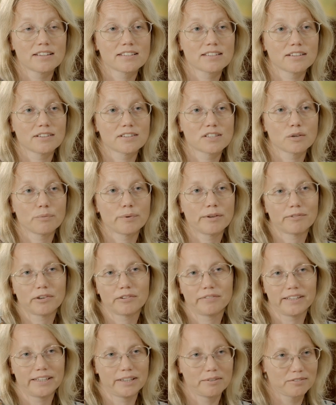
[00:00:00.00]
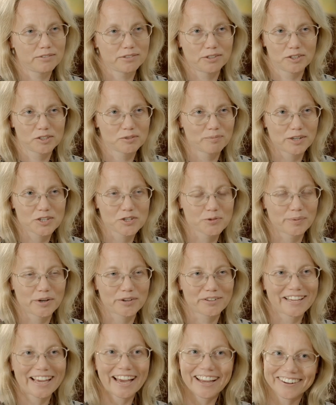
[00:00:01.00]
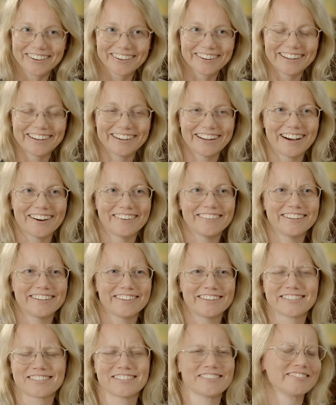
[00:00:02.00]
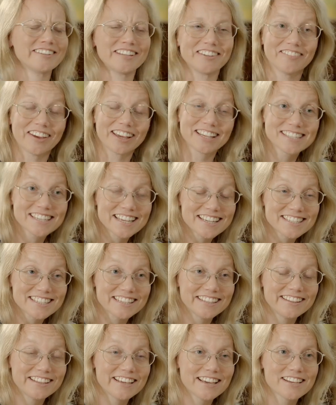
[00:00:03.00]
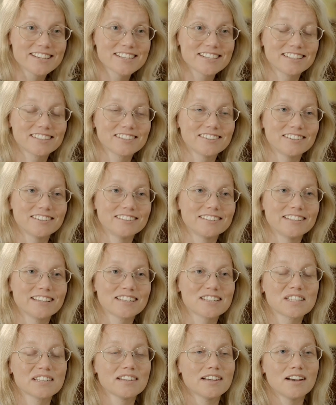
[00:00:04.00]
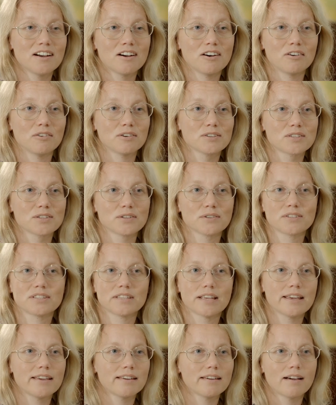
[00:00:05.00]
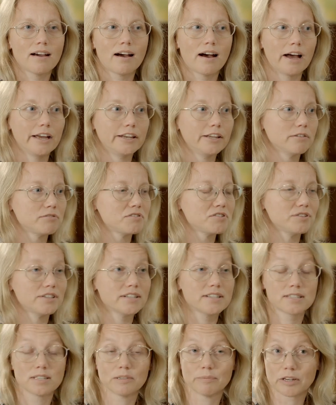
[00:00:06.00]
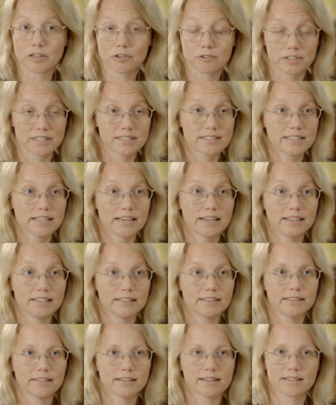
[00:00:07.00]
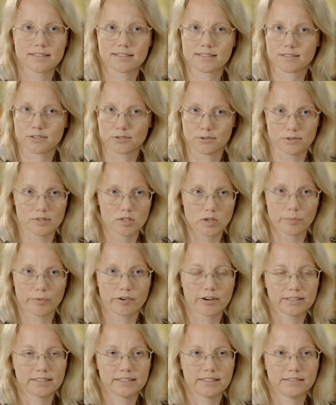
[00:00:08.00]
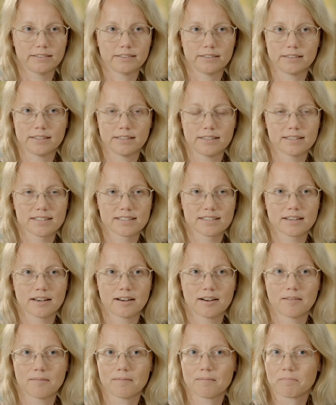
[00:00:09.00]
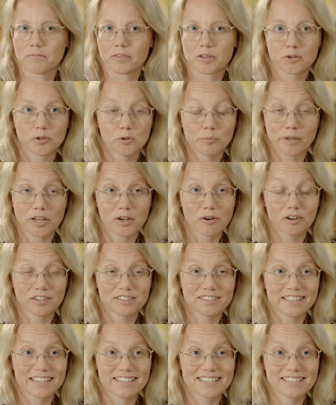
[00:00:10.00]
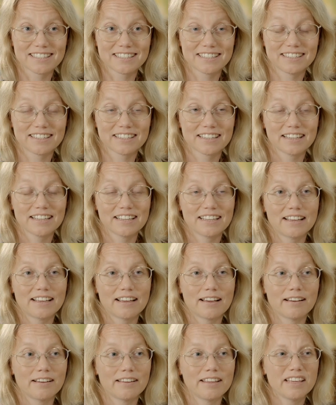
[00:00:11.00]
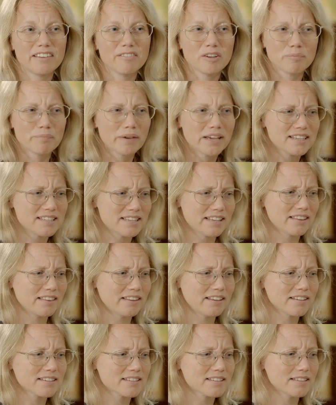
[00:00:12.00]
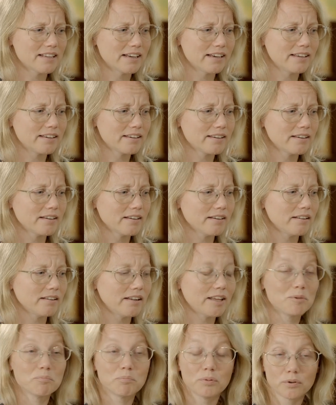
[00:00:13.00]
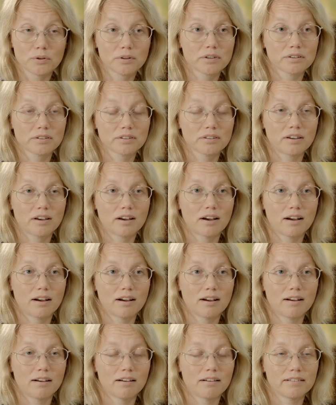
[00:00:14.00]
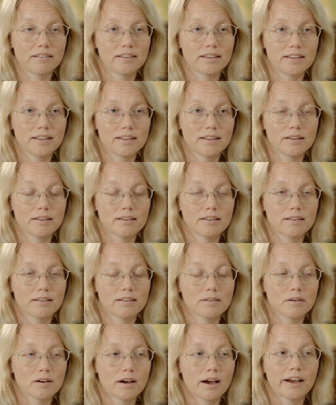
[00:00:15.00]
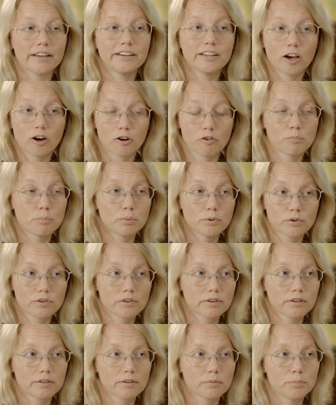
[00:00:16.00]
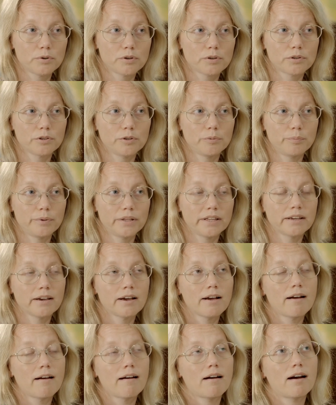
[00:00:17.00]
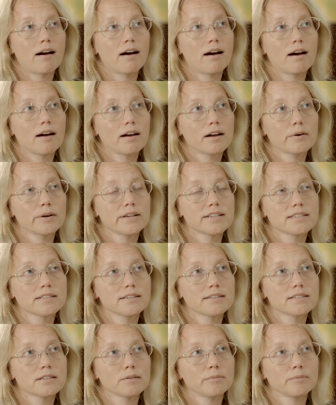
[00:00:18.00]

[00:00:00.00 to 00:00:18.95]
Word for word: So, so we've already talked much about canon and how it doesn't really make sense in the ancient context. Also, say idea of Judaism and Christianity as two separate entities uh, could be contested. Uh, even basic things like like book uh, he, uh, idea of book book could be uh, questions.